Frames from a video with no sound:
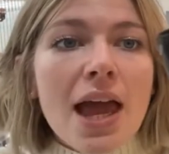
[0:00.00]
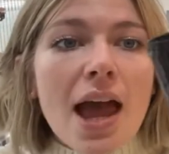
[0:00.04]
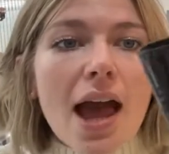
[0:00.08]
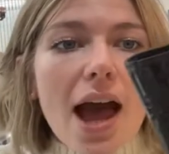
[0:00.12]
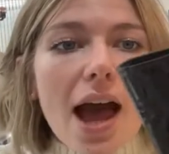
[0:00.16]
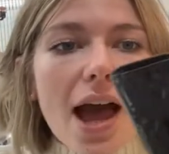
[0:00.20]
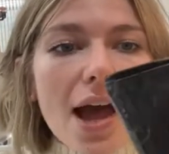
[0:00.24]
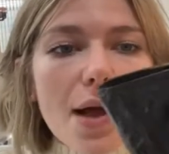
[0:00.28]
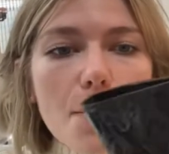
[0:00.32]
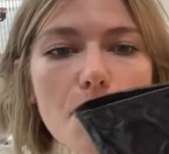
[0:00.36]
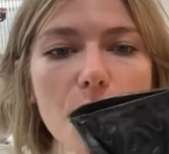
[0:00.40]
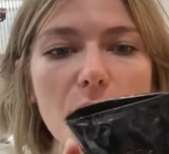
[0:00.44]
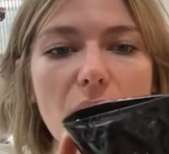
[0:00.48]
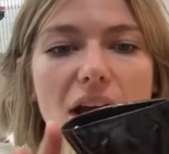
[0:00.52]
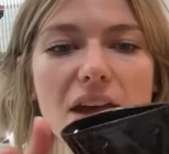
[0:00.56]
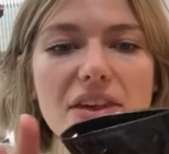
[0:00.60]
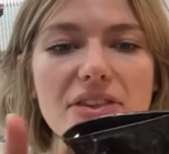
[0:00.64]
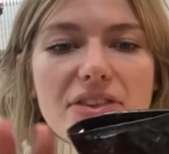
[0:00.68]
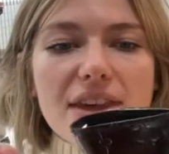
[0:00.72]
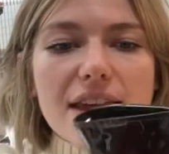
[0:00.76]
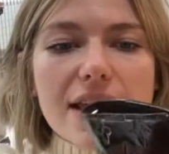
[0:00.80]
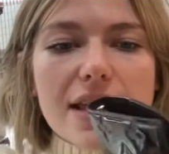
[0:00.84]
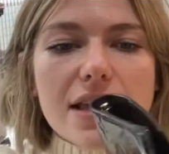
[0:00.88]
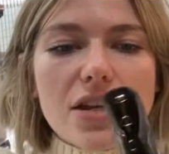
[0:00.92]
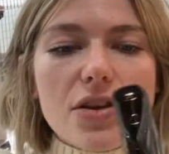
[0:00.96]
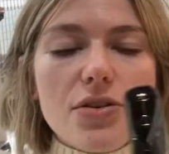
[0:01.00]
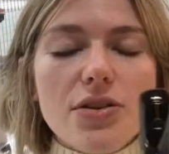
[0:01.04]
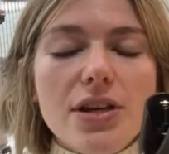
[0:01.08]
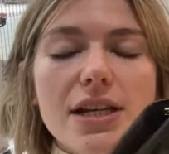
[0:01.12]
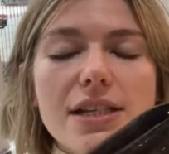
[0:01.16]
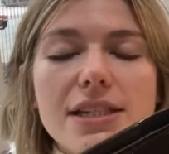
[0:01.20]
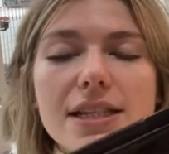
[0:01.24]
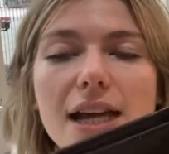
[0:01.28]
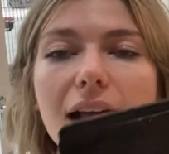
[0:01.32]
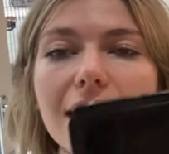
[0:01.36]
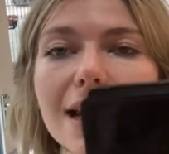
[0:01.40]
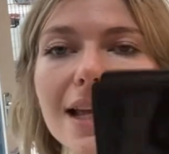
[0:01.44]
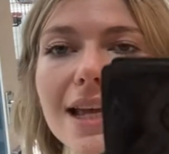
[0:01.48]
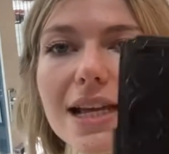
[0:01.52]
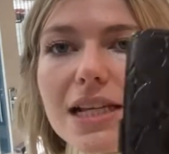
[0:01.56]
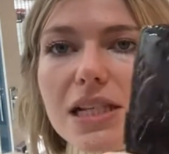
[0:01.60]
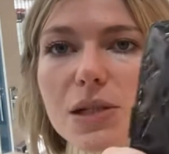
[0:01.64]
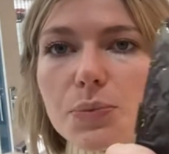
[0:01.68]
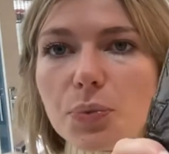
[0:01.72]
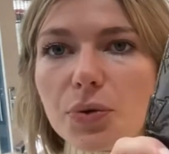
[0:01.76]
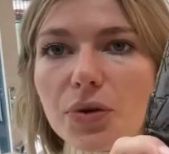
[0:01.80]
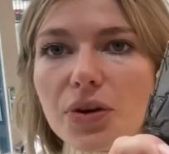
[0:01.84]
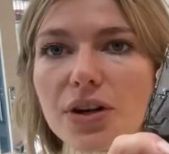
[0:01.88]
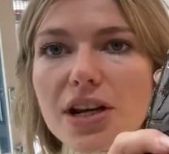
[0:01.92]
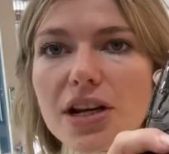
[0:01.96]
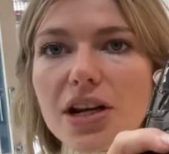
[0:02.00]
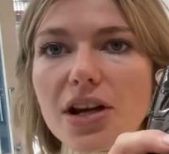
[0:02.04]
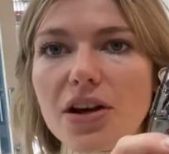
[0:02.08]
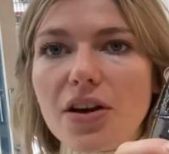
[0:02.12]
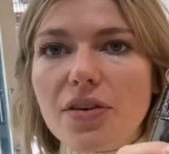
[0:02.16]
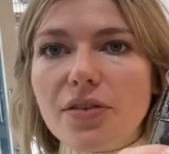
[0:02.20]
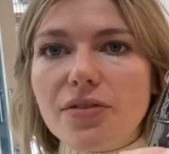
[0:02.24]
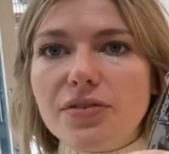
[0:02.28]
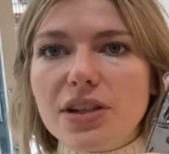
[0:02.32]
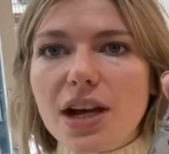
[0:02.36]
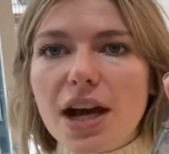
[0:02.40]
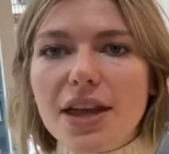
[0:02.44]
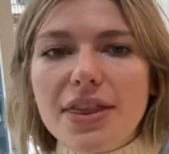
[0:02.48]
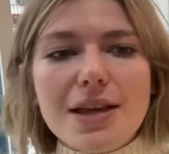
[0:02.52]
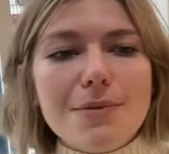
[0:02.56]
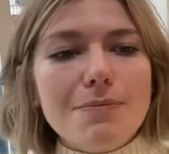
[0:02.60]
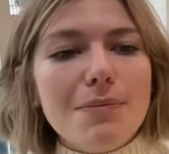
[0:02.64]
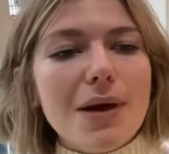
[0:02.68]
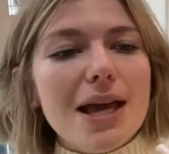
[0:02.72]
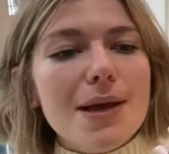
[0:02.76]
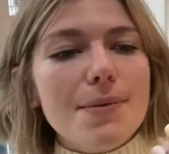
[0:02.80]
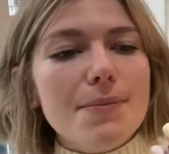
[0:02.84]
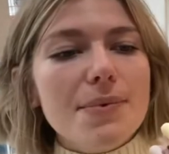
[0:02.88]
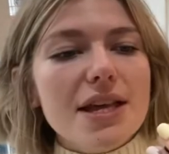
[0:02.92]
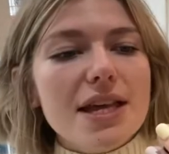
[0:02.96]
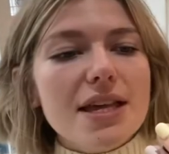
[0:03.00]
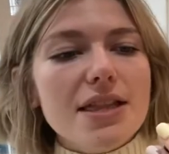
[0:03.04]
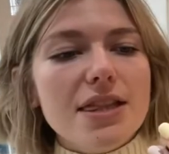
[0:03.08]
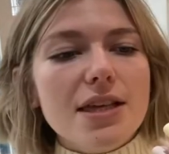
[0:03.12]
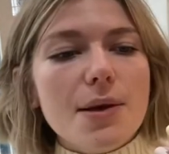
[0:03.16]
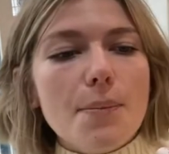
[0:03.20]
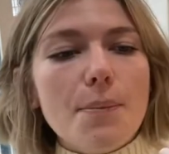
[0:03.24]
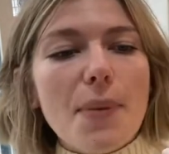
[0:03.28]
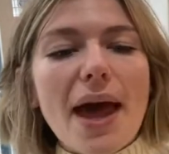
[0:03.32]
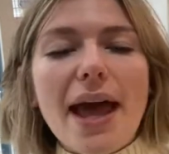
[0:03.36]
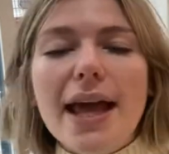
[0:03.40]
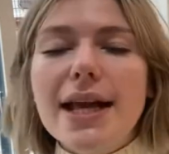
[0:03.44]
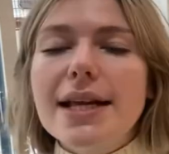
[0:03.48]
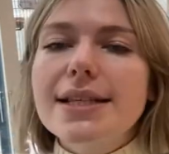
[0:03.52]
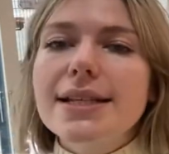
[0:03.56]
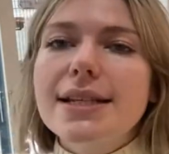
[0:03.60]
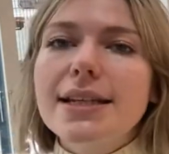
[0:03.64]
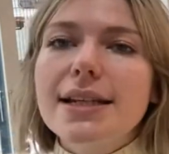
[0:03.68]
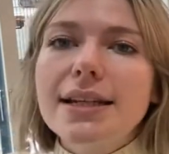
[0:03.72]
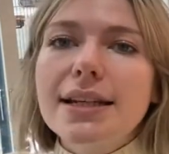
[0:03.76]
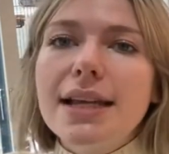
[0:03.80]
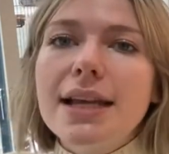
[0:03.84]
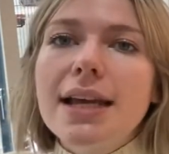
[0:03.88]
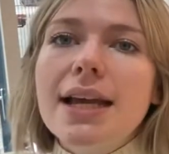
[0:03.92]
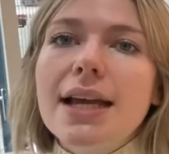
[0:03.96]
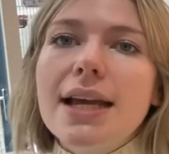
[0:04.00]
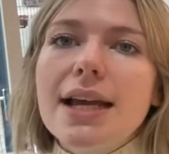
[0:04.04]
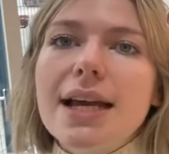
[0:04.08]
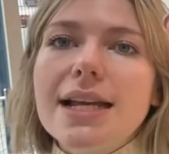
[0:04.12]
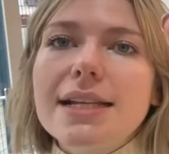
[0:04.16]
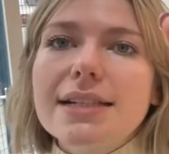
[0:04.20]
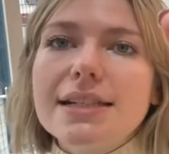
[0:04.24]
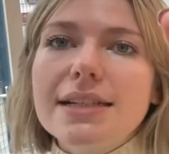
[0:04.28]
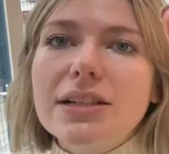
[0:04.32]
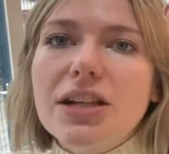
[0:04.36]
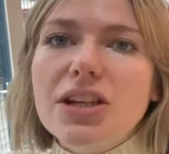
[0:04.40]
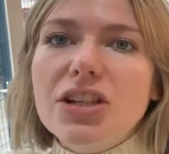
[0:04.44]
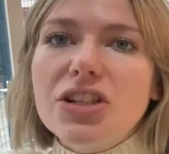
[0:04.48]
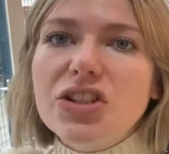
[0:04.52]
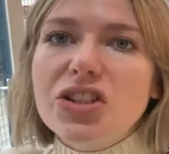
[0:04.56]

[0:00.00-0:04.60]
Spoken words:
But I think you can tell it is pre-loved. I think maybe the patent isn't as